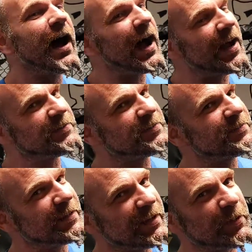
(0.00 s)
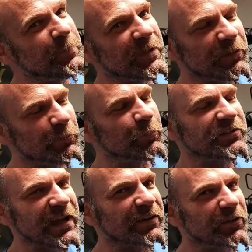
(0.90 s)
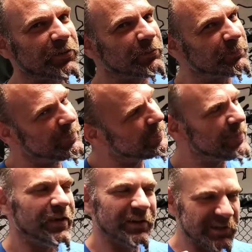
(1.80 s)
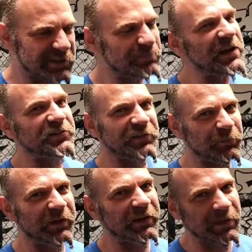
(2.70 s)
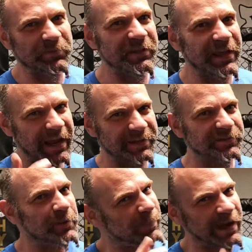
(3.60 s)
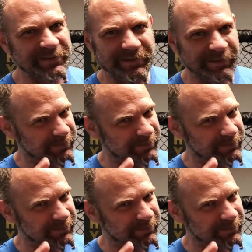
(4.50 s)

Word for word: I just think he can be a little more technical, especially when it comes to the hands-up boxing.